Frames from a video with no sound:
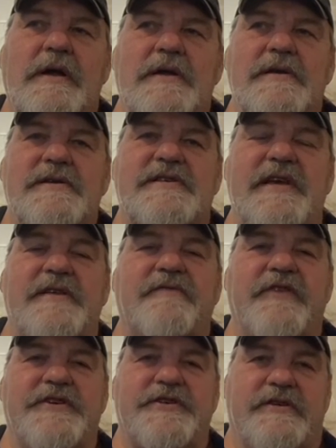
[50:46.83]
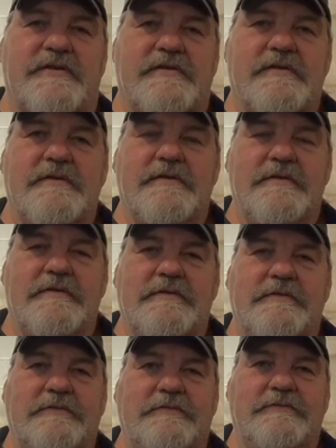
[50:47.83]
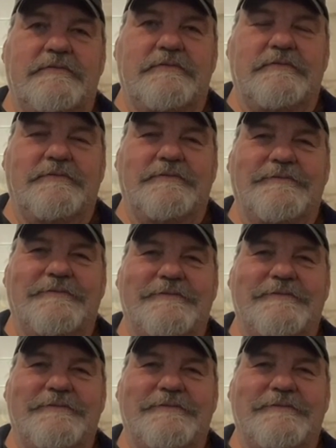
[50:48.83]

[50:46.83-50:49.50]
Sid Vicious. Really?